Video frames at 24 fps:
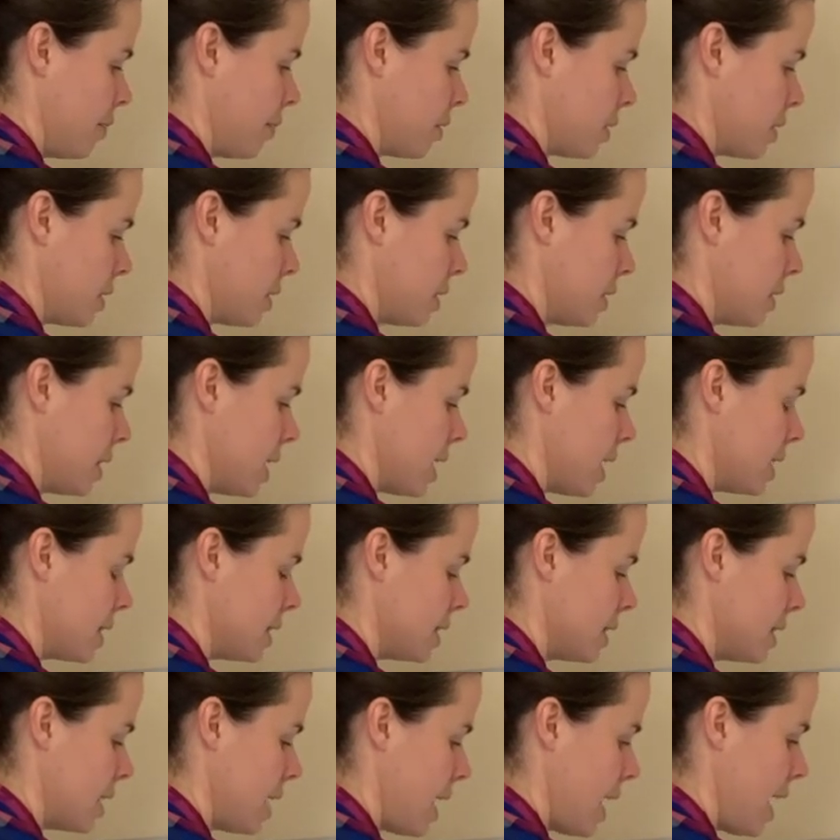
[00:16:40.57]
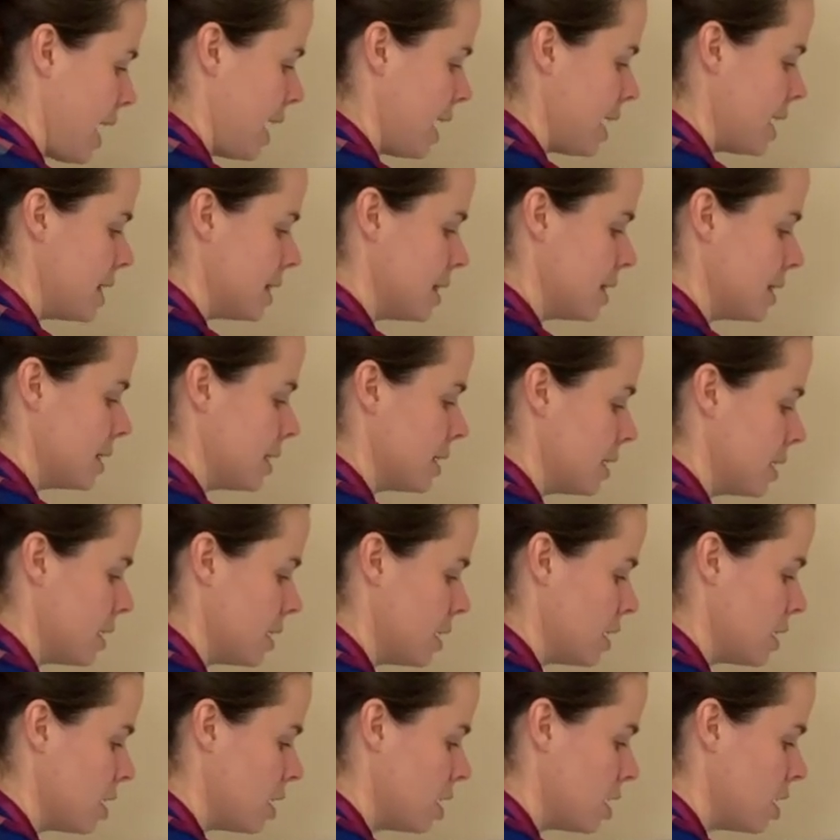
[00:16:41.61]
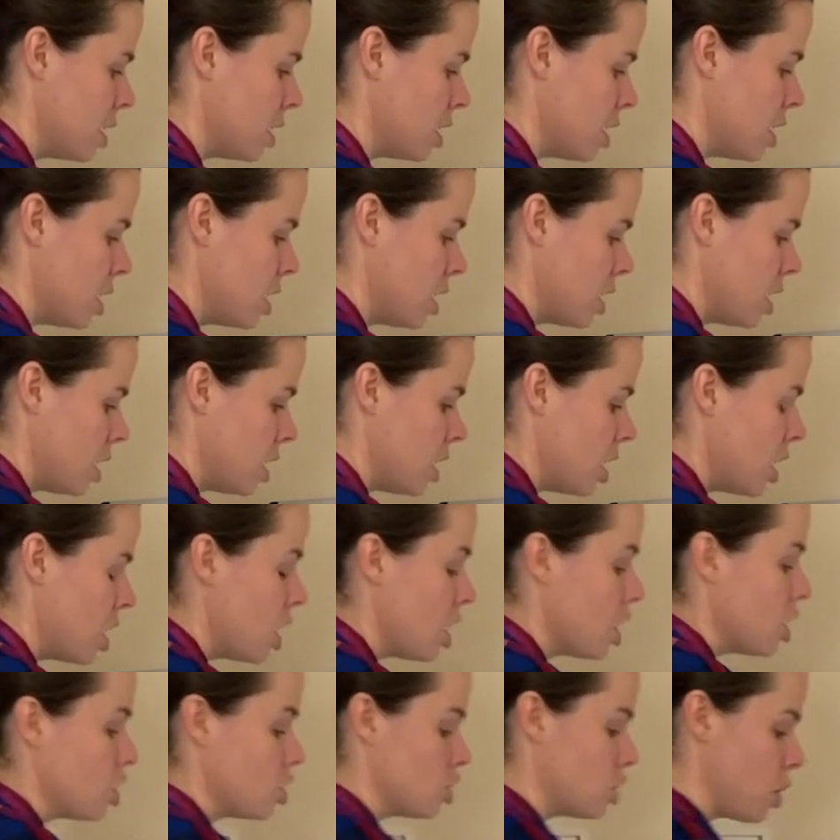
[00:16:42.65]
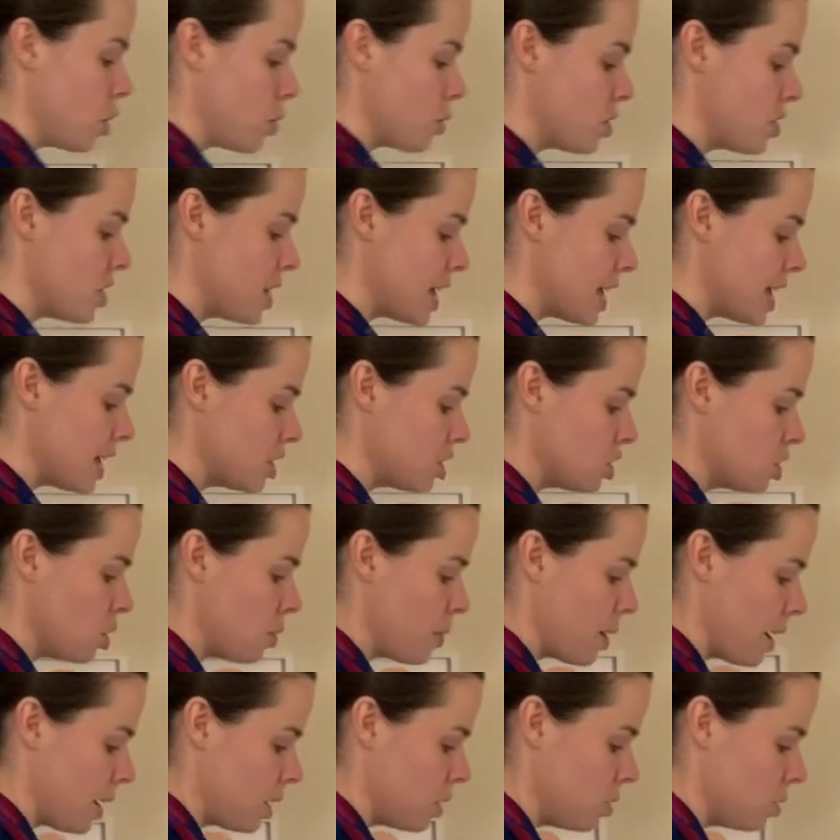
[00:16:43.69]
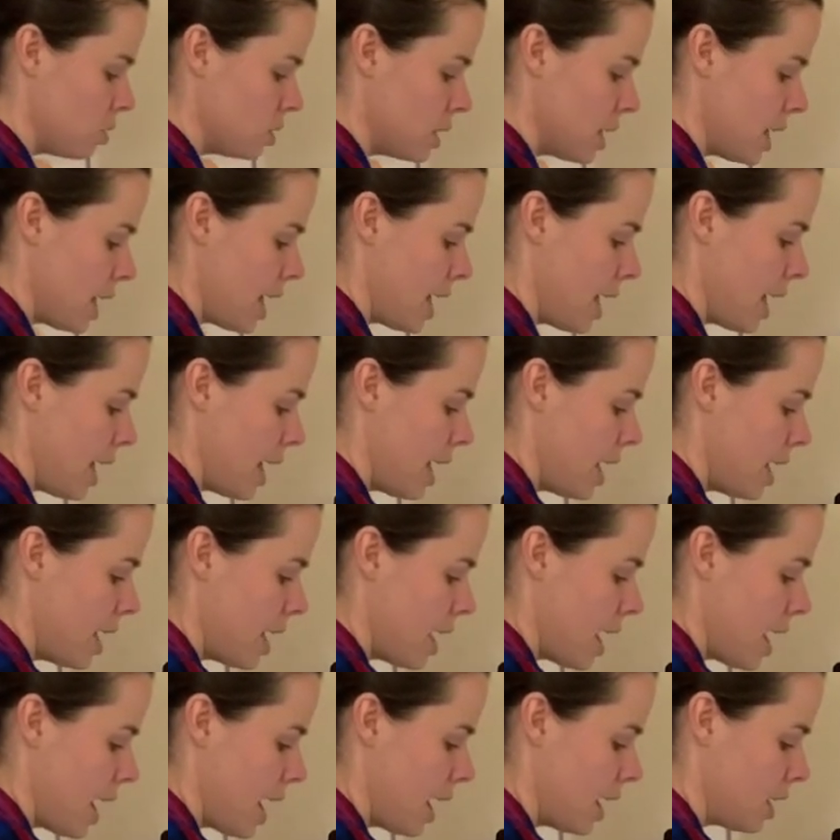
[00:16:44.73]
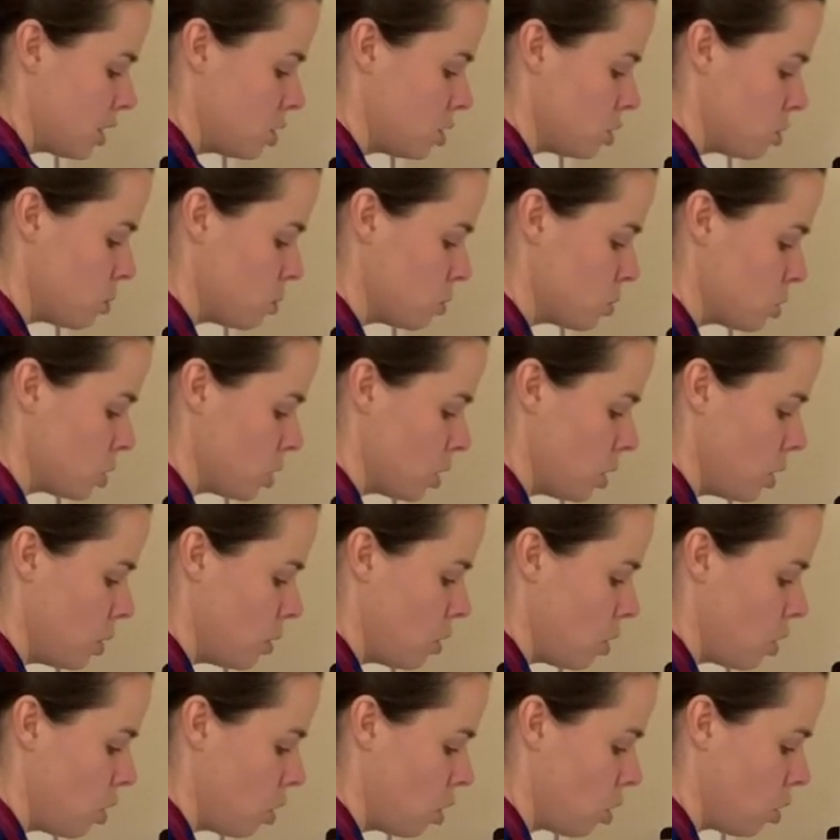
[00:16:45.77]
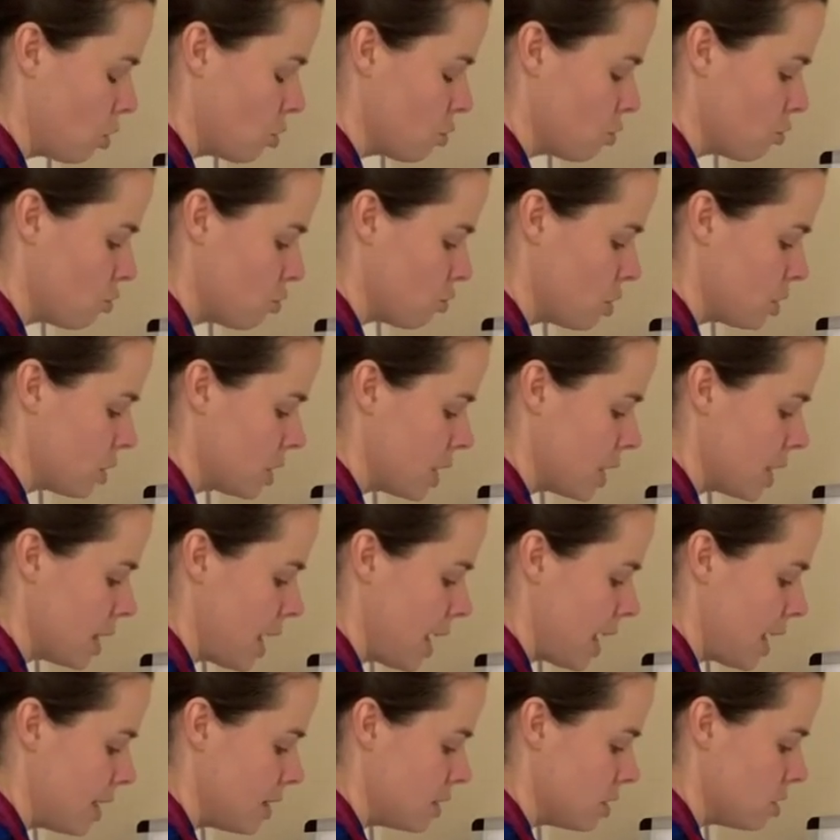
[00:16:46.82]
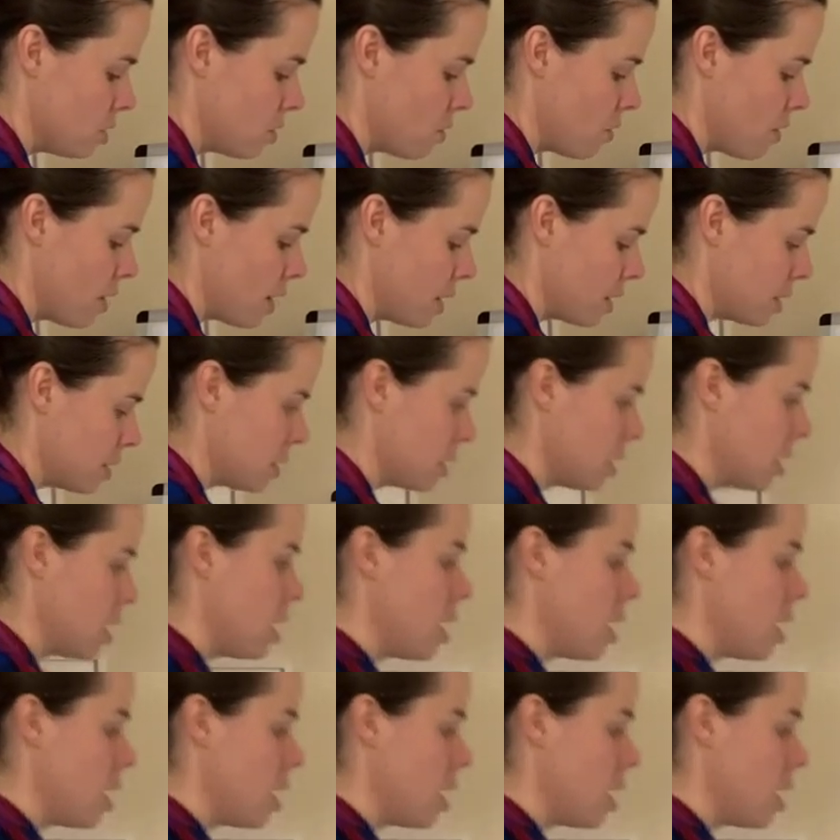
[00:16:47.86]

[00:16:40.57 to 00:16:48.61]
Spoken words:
So that's 8. So these two angles here add up to 108 degrees.